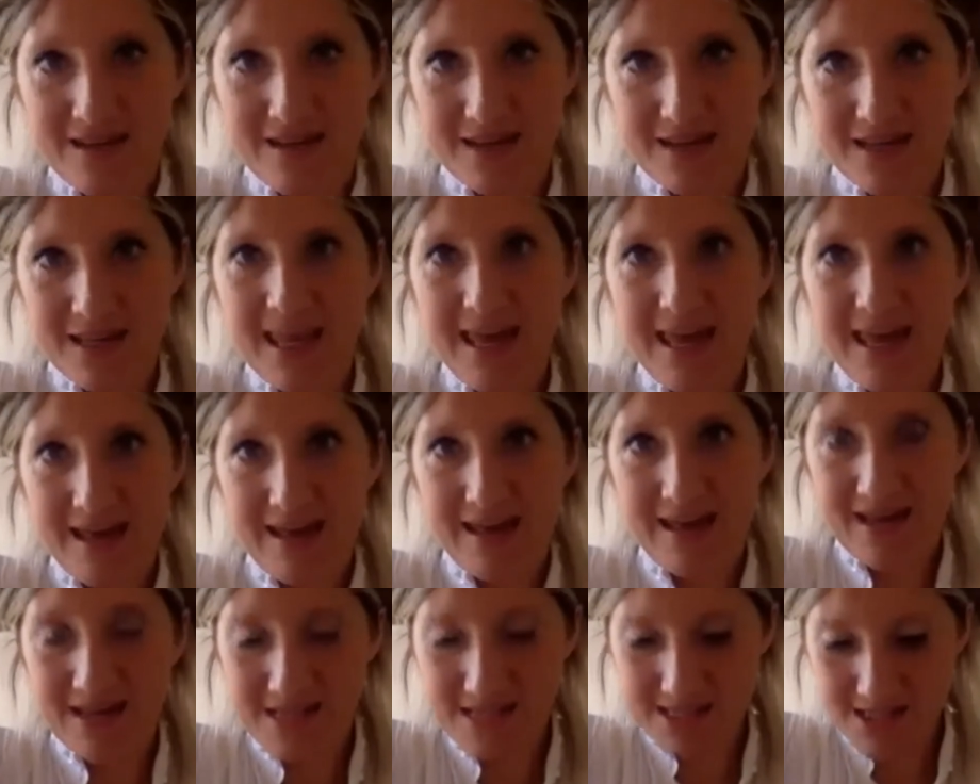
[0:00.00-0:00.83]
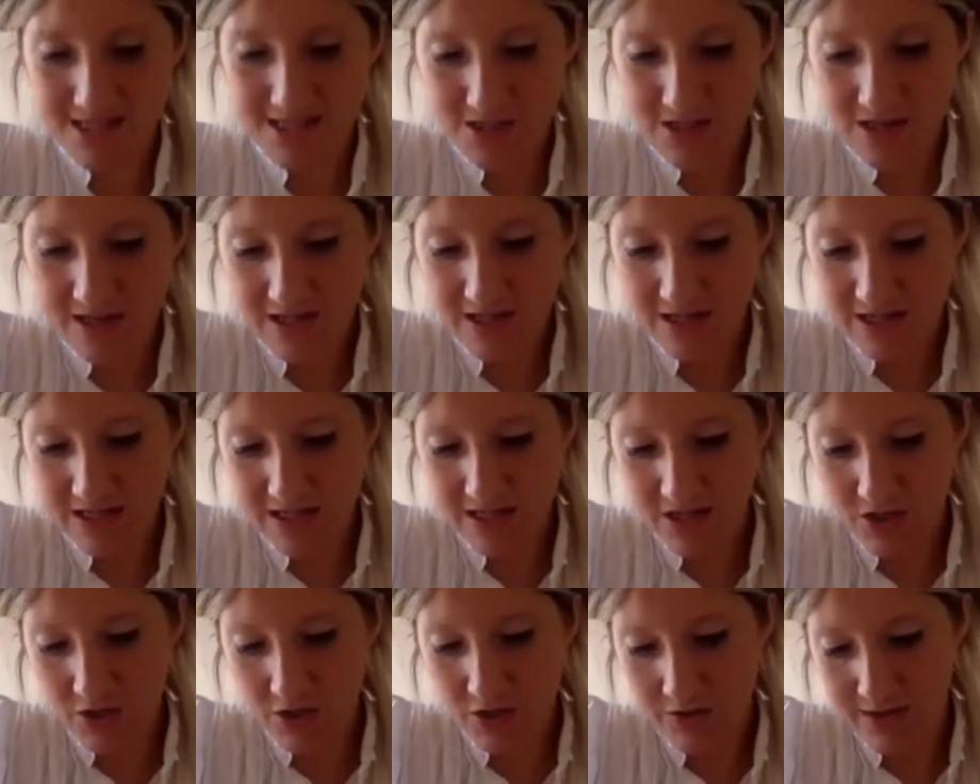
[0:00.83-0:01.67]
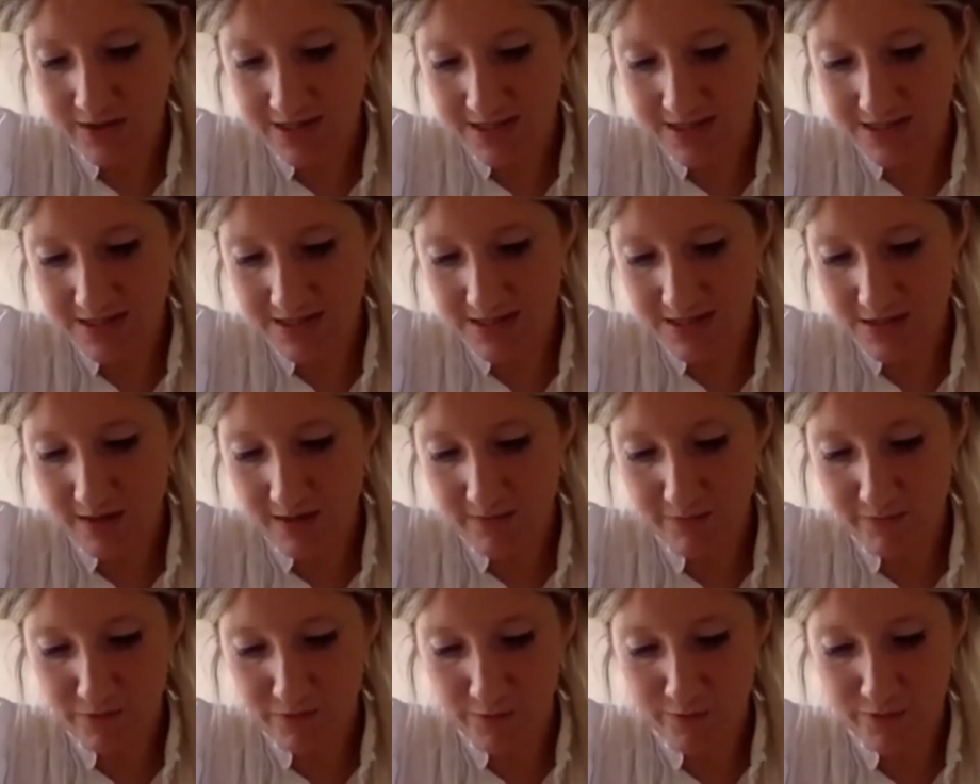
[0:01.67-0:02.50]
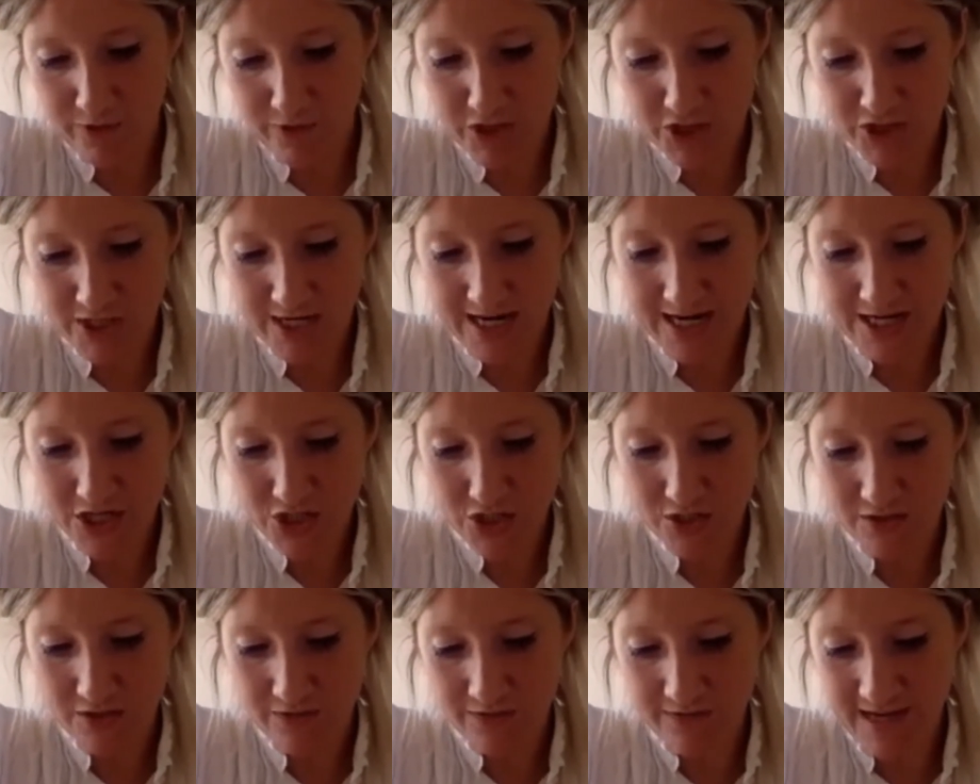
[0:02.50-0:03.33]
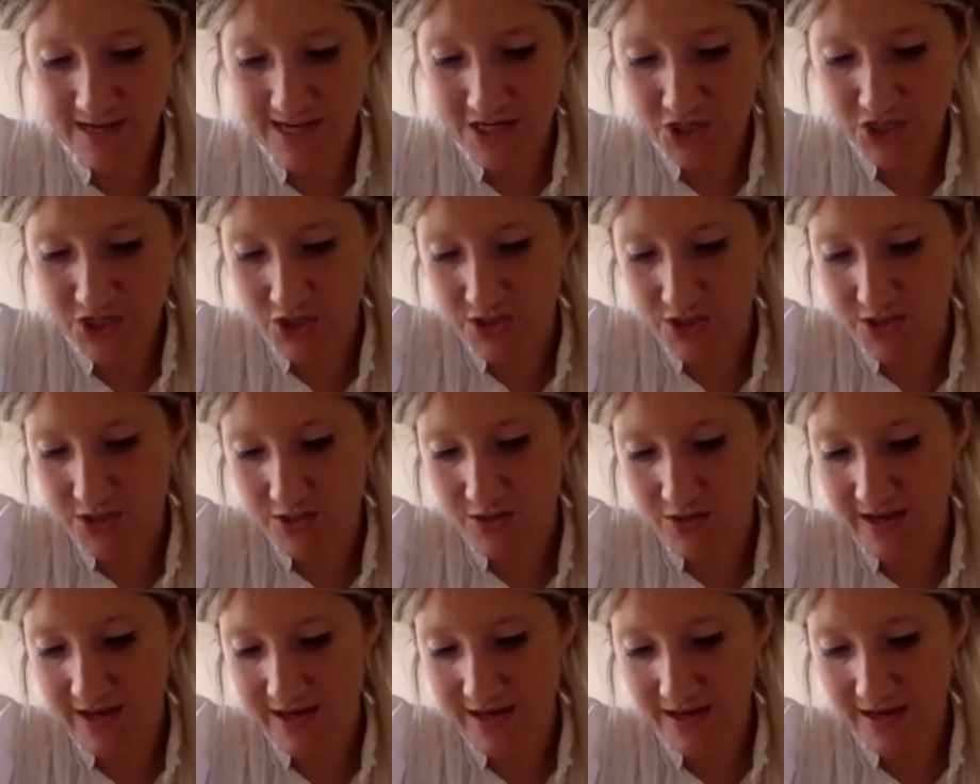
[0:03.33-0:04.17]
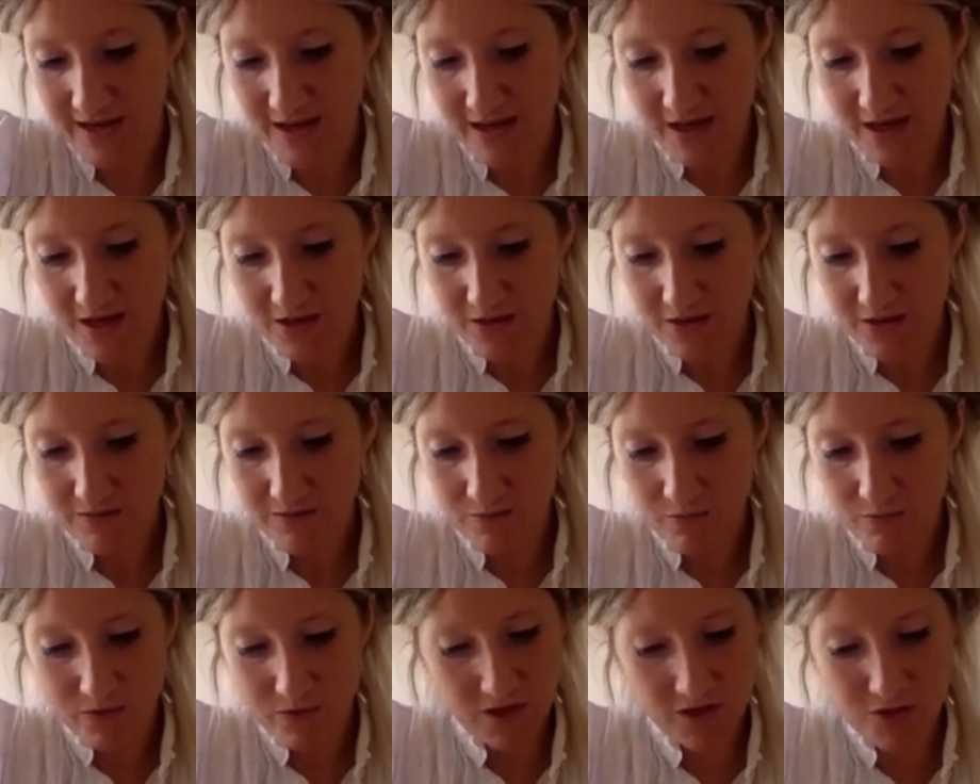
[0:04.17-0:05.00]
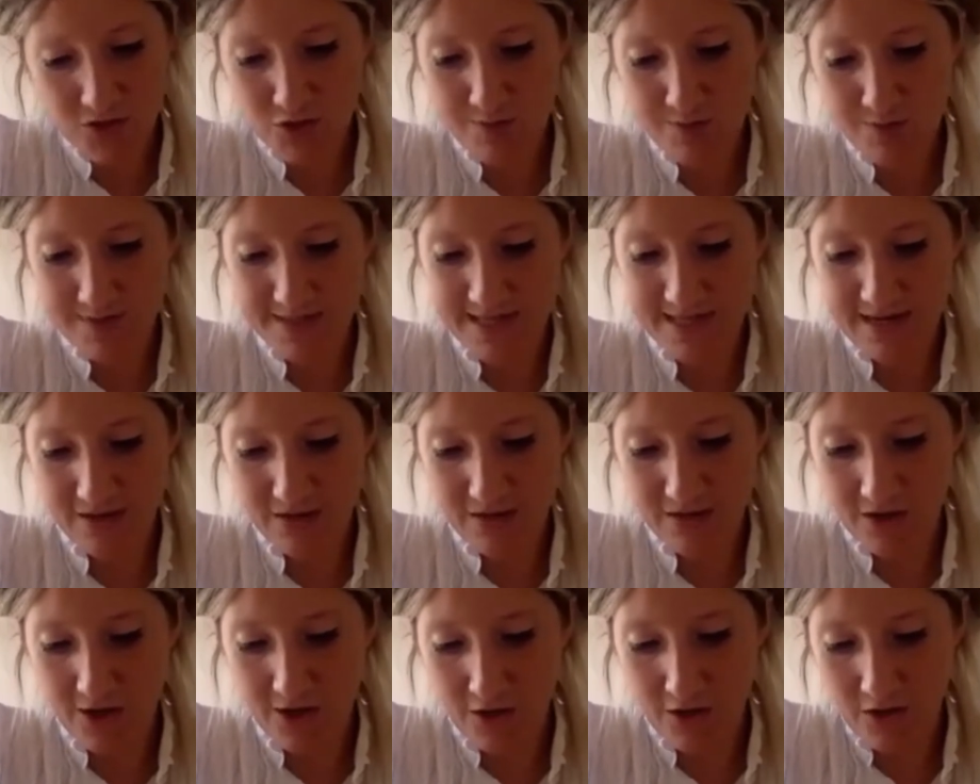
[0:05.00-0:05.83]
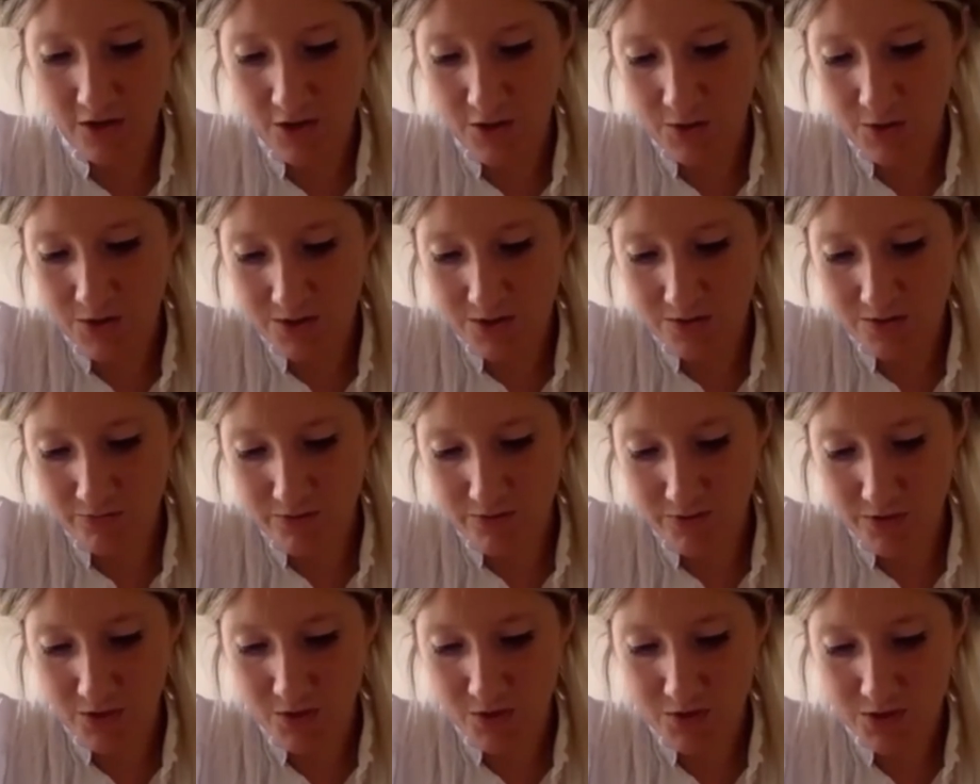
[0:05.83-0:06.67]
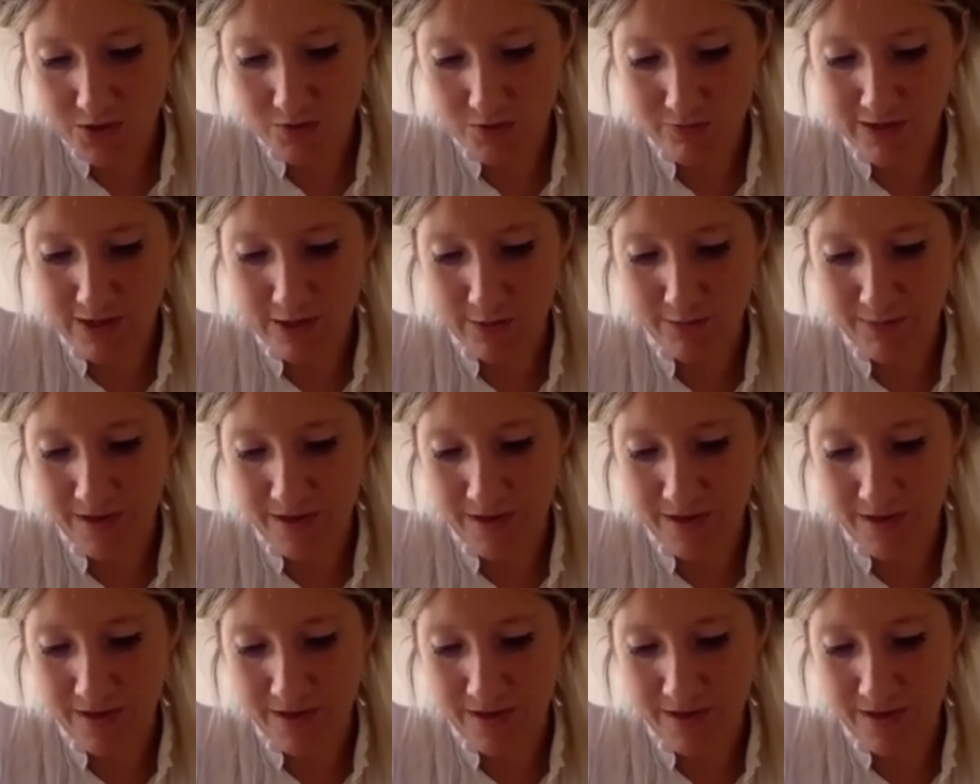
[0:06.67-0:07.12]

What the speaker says: Yeah, and it's a time for appreciation of nature. So like, 100%, use the real.